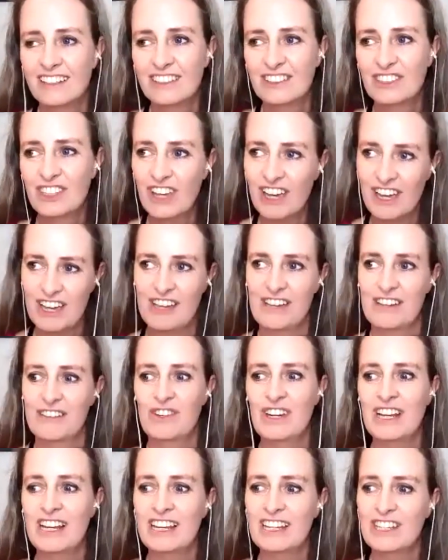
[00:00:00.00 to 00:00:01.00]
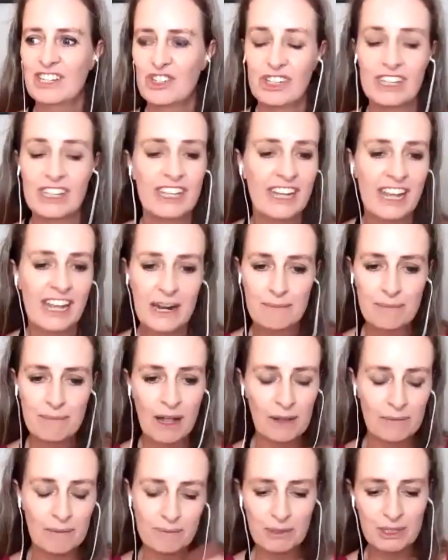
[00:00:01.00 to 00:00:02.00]
So yeah, I really enjoy that, and
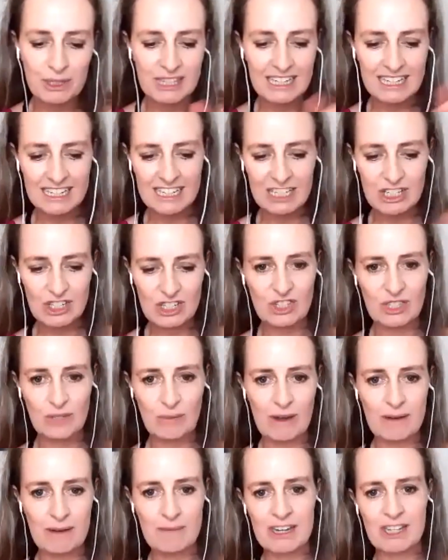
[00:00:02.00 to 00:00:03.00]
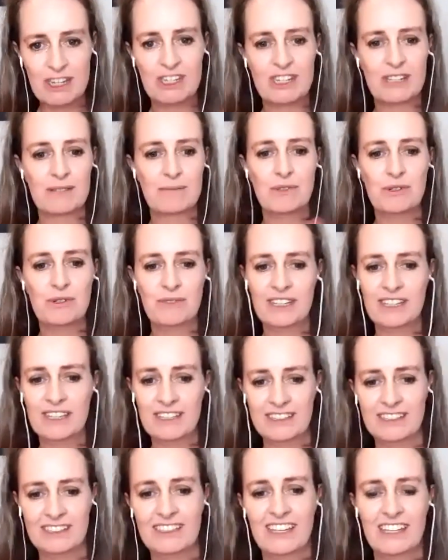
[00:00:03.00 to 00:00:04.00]
I'll put the link to the one matchstick movie
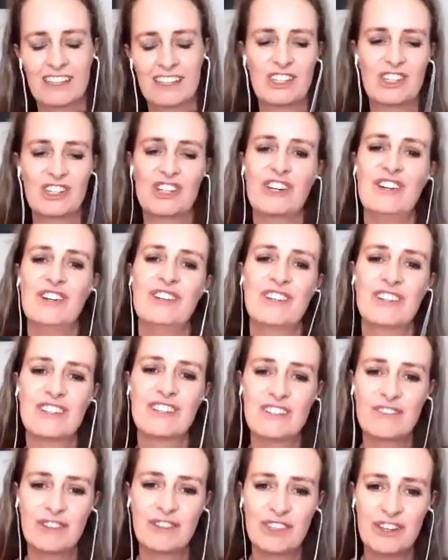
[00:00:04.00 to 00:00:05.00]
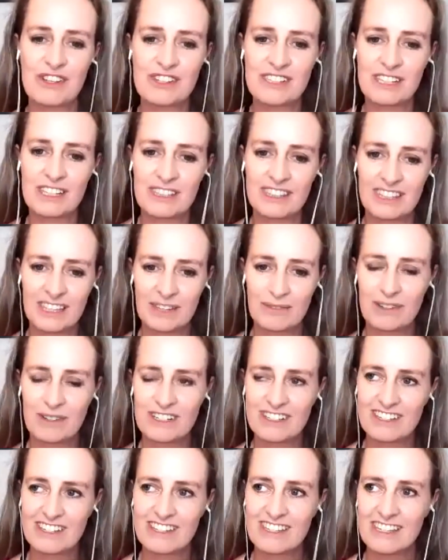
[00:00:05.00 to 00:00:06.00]
in the show notes for those that
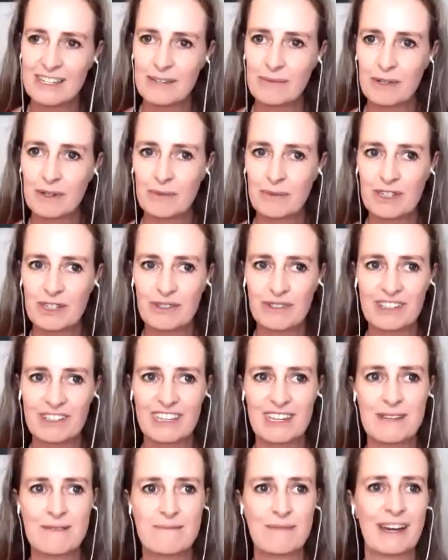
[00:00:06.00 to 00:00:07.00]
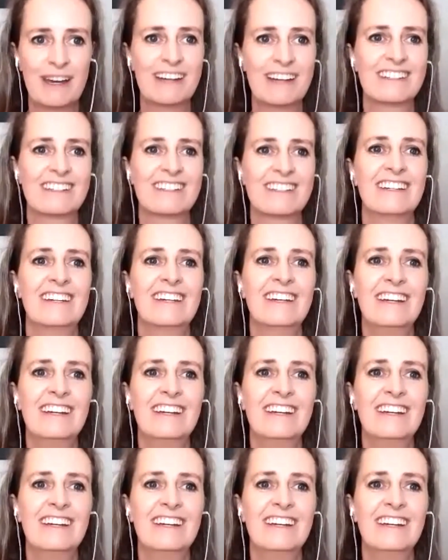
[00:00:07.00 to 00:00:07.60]
want to see what we're talking about.